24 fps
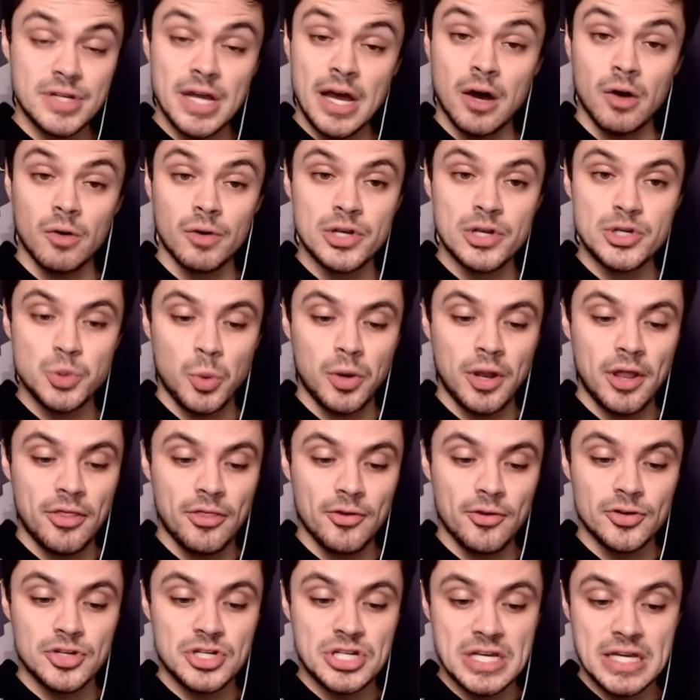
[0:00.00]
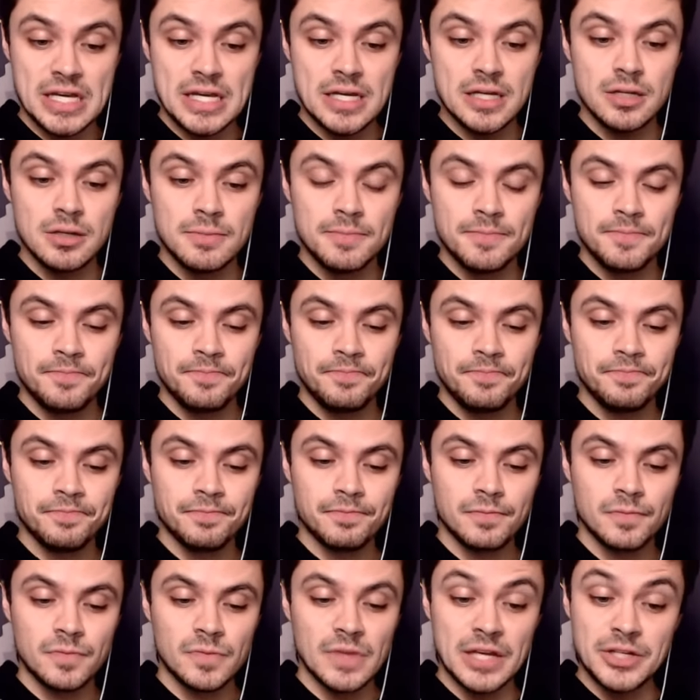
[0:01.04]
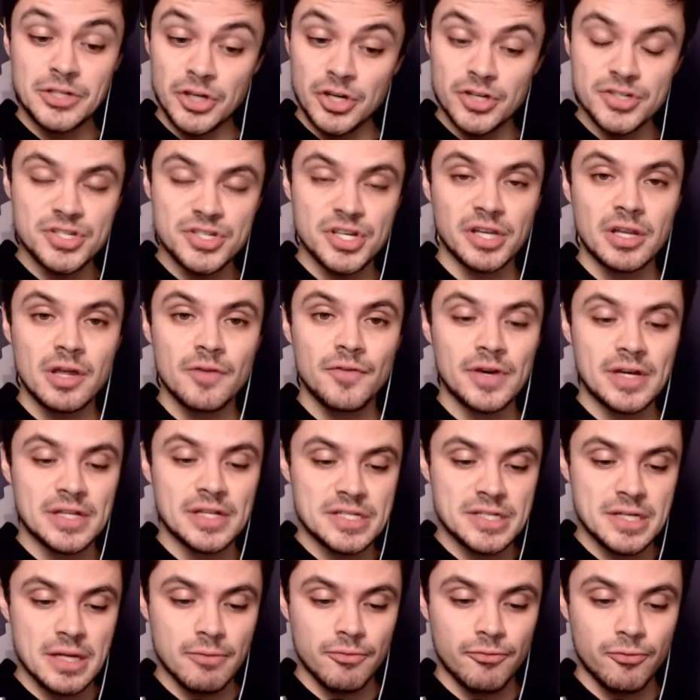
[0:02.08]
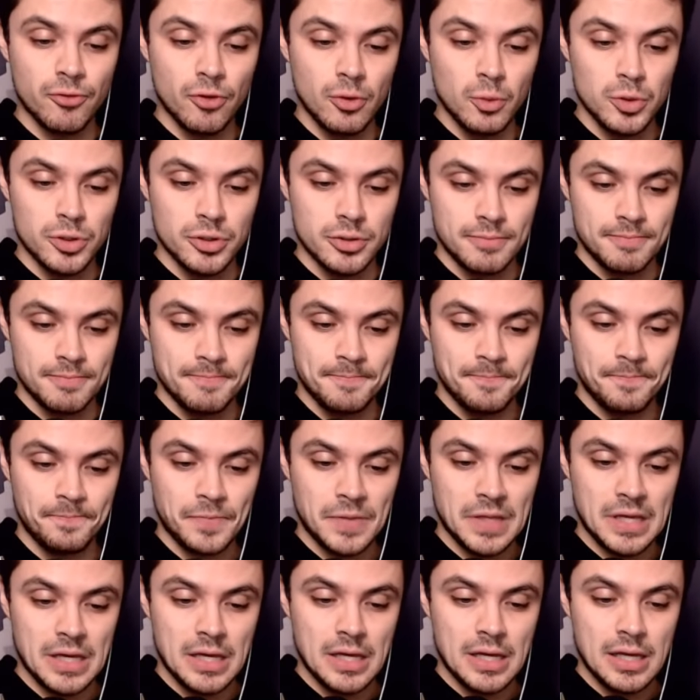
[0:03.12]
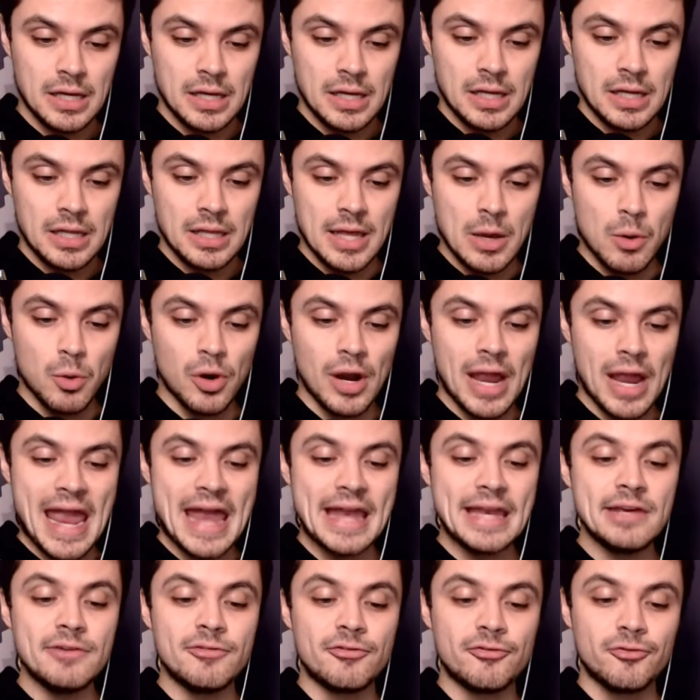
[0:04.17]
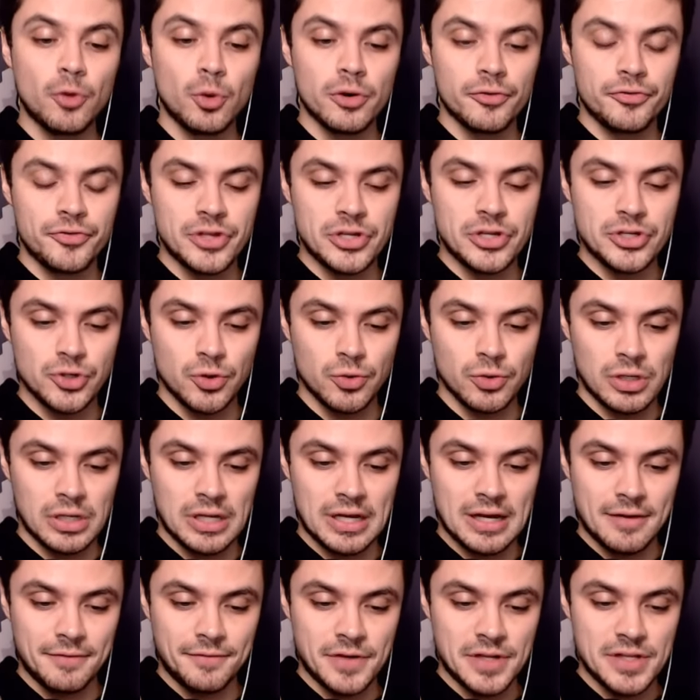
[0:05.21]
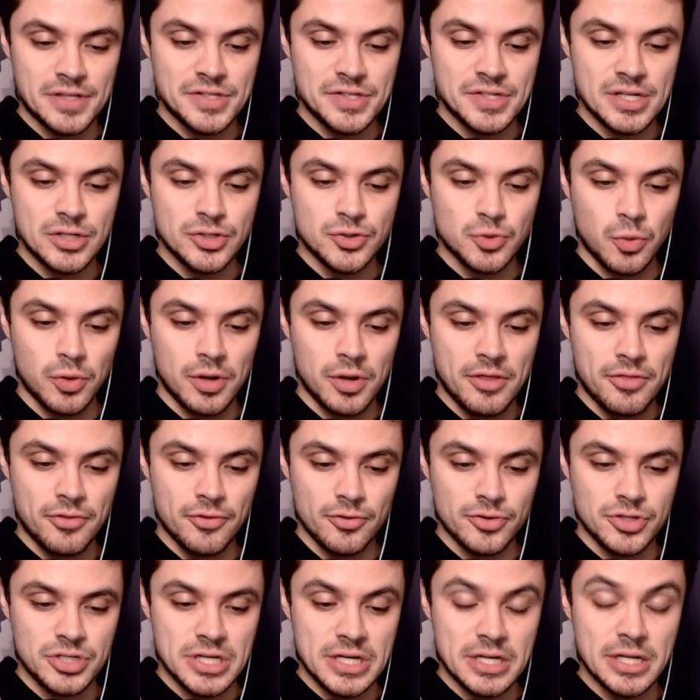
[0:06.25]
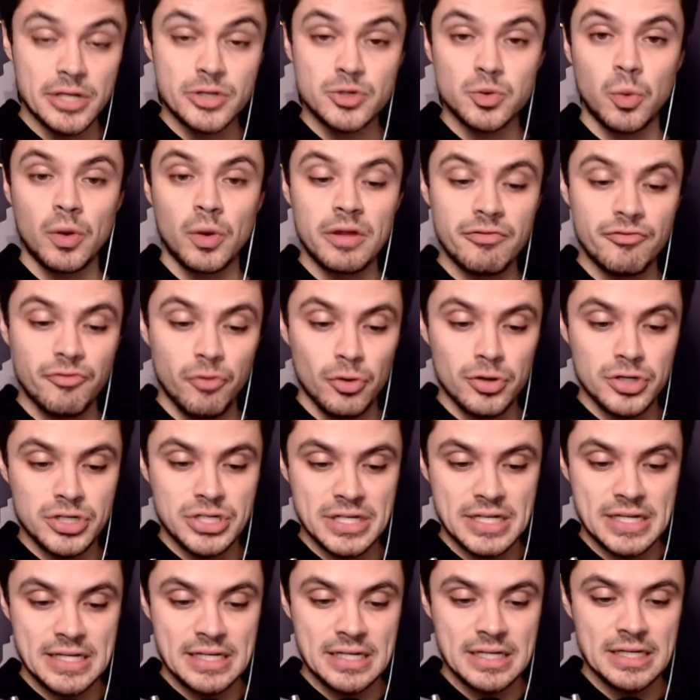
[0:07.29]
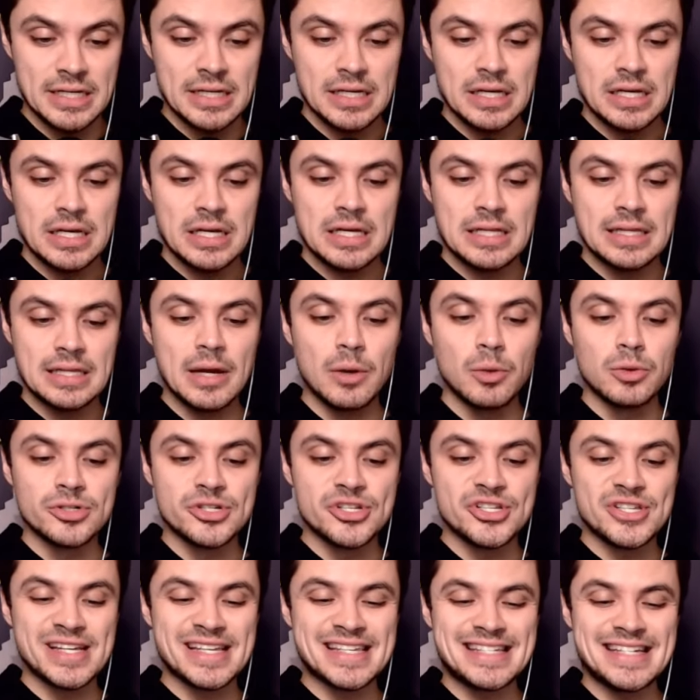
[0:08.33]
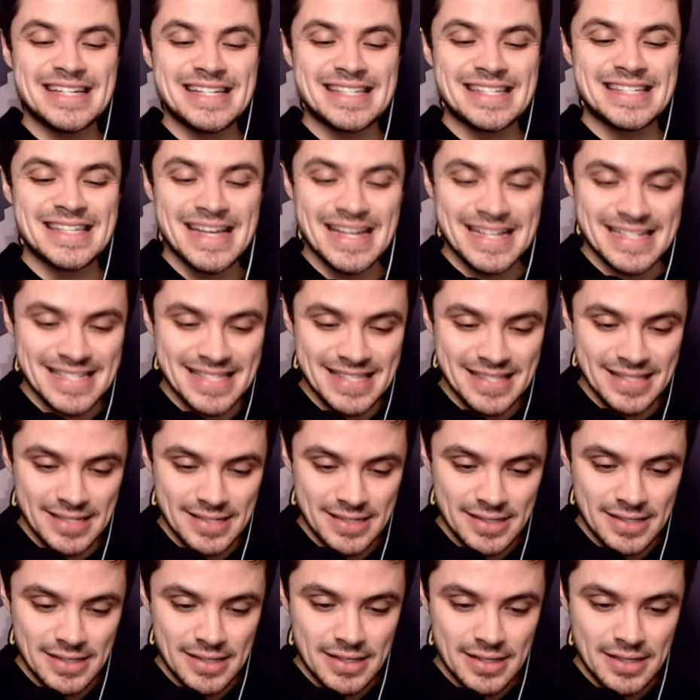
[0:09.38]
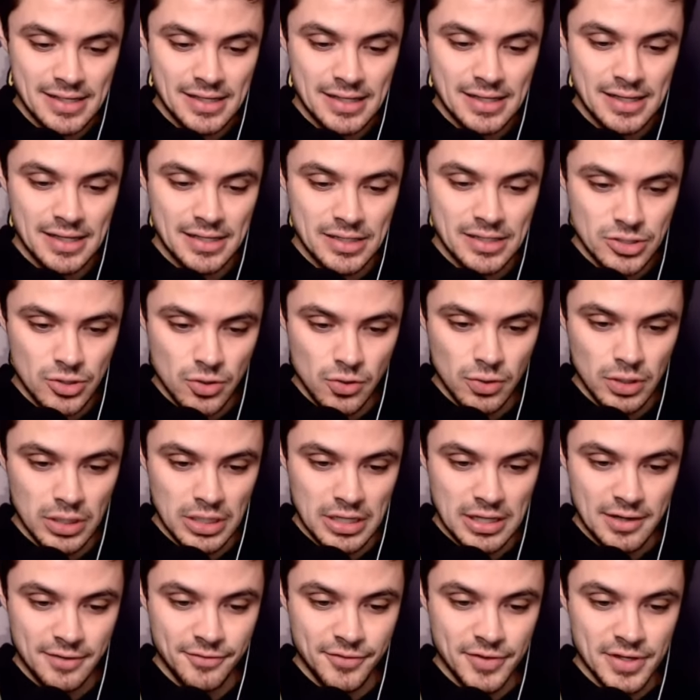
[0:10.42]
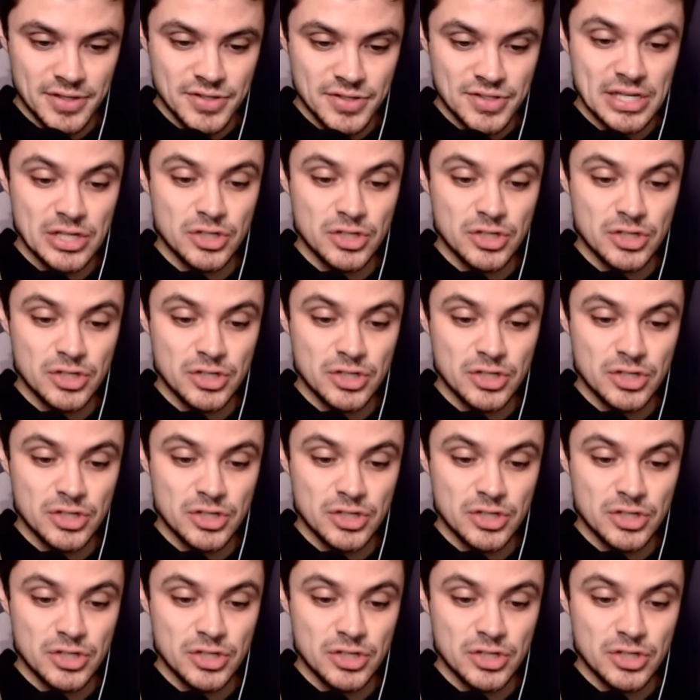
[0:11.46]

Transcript: Now, in 2013, they took a significant step forward. They were 84th in total offense in 2013. In 2014, they were 66th in total offense.